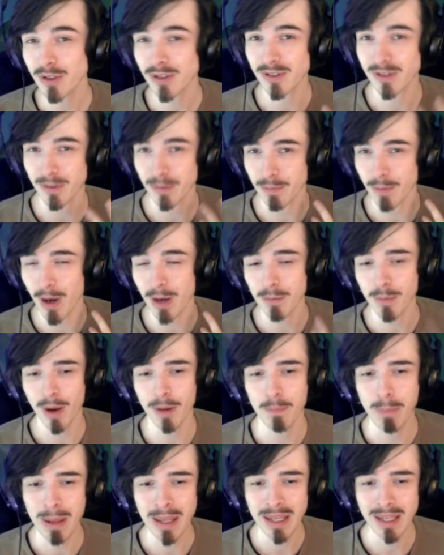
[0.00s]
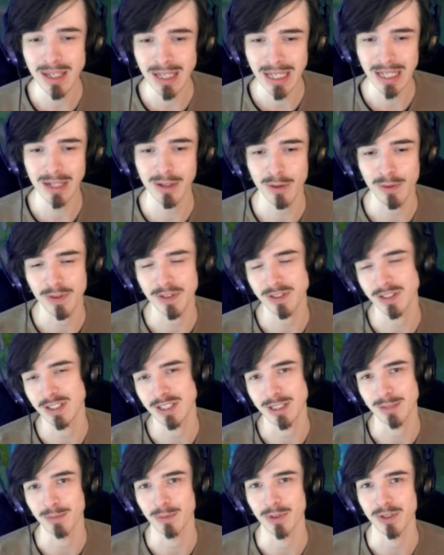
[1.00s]
My peak elo this
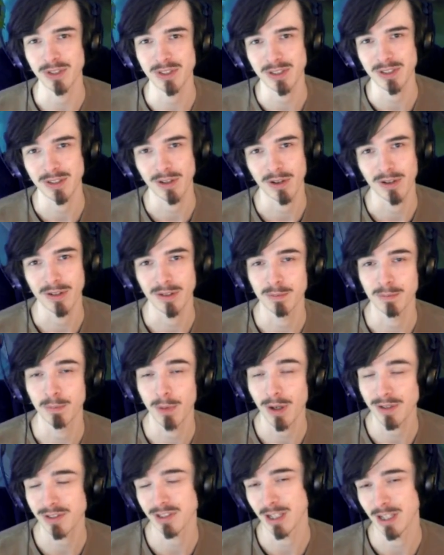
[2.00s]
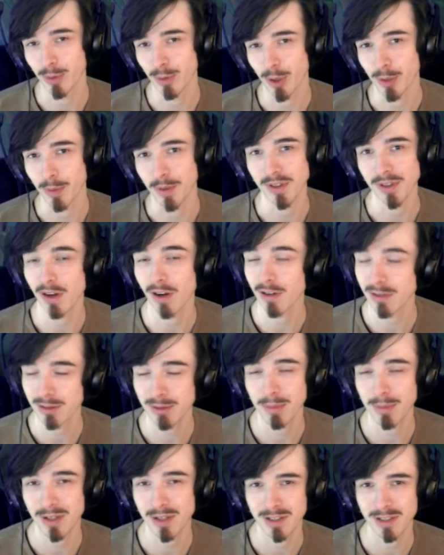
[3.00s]
season was Master Tier Promos. I got into
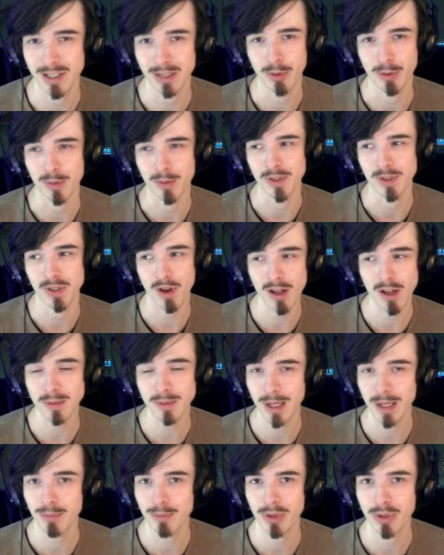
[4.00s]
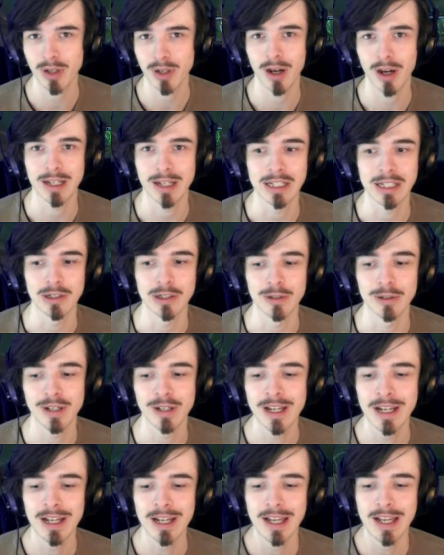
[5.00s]
a Master Tier Promos, so I was playing pretty high elo,
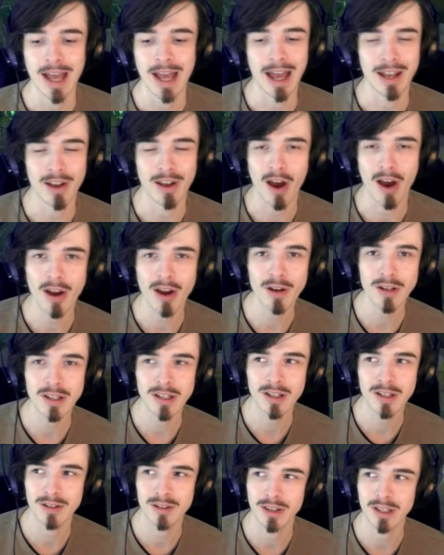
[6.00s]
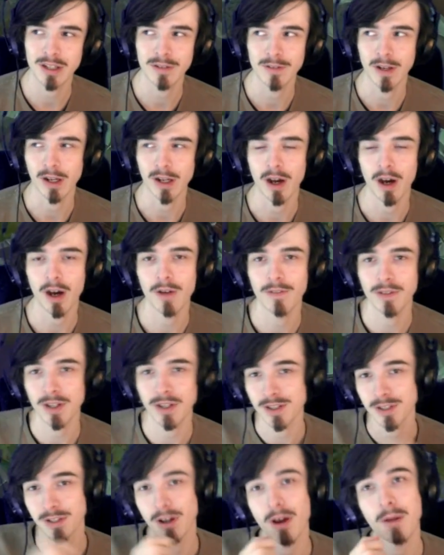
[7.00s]
and I only can think of like half a
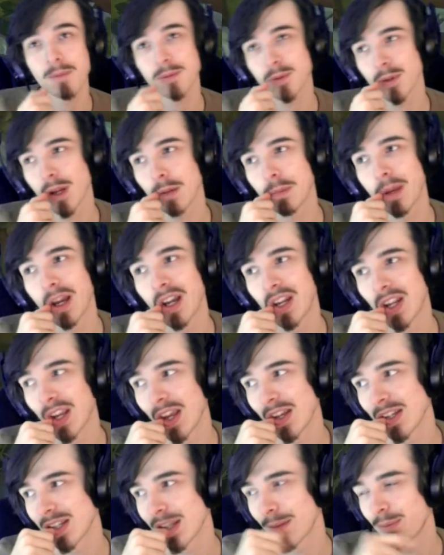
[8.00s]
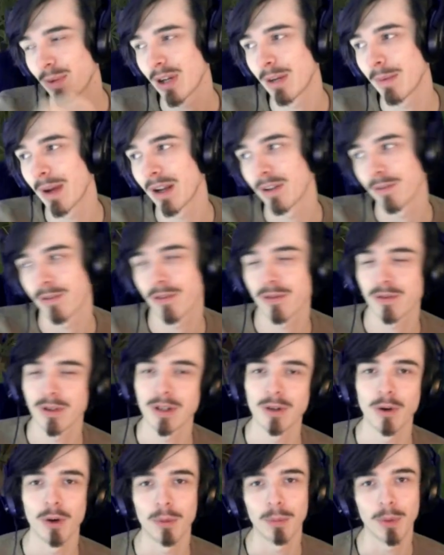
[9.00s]
dozen times when I played against a pre-man of
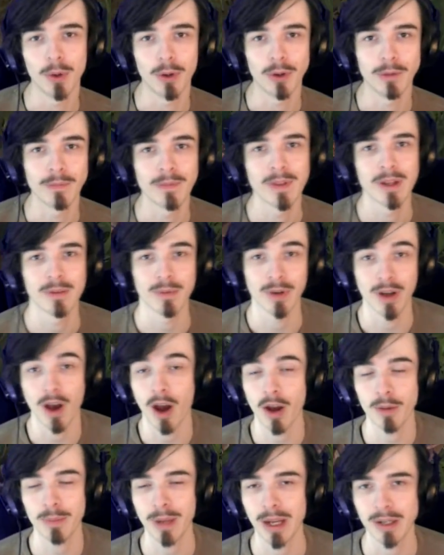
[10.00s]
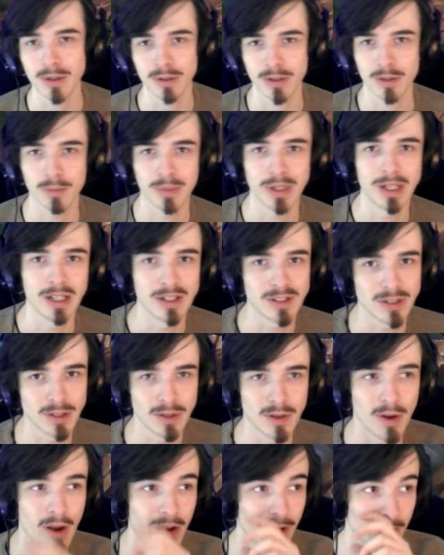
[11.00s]
3 or more. When I played completely
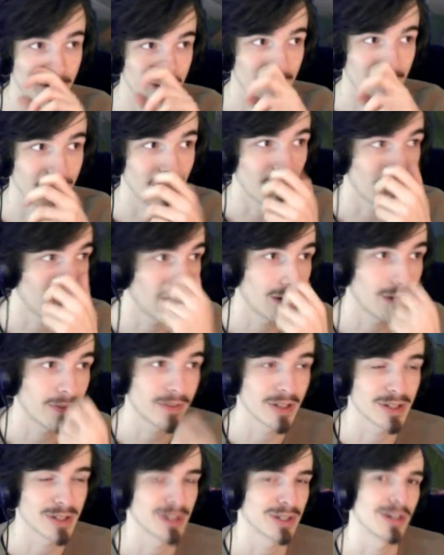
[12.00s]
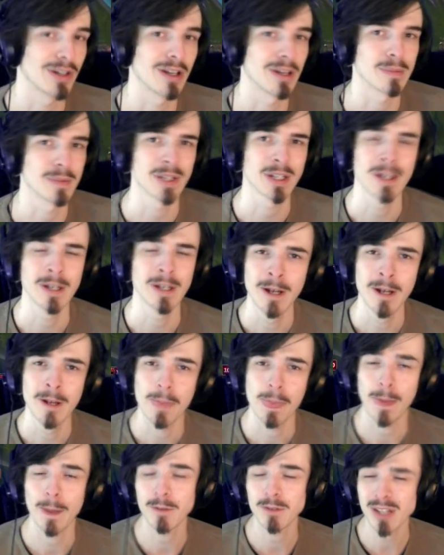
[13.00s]
solo, I can only think of like half a dozen times.
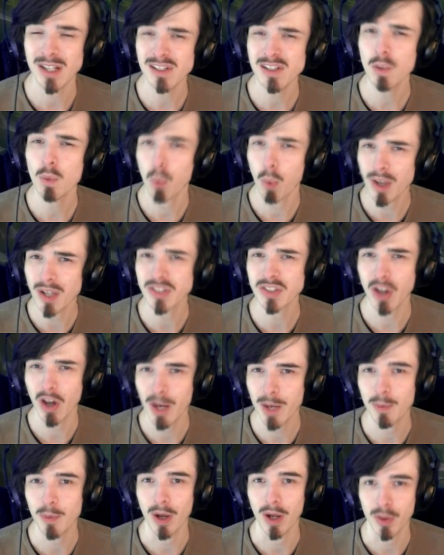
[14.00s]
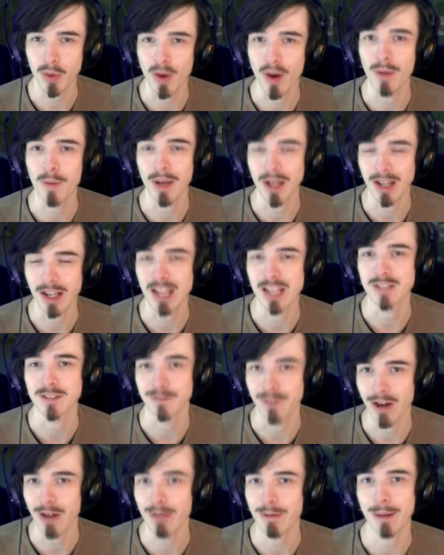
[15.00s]
There was actually one time where I thought I went against a
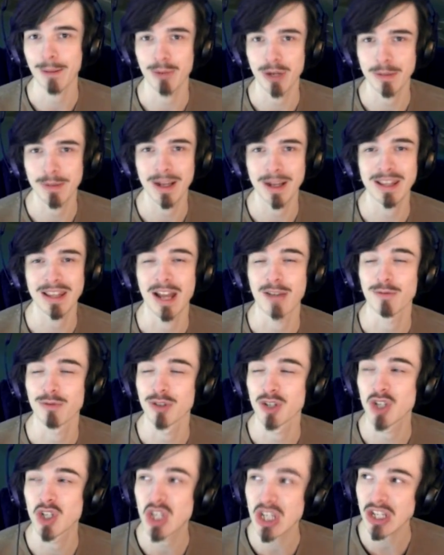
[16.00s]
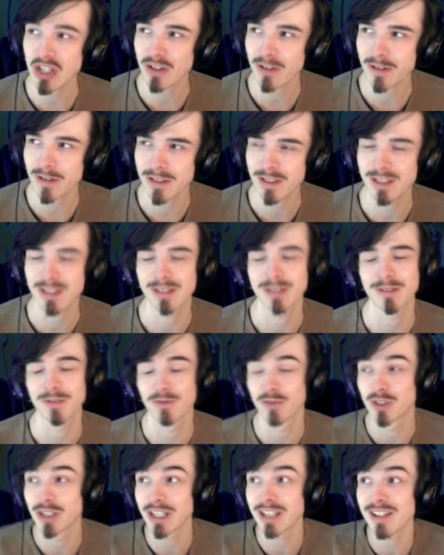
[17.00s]
5-man pre-made that had ridiculously
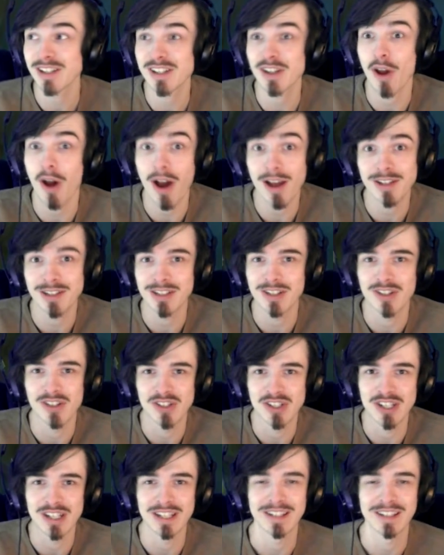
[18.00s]
high synergy.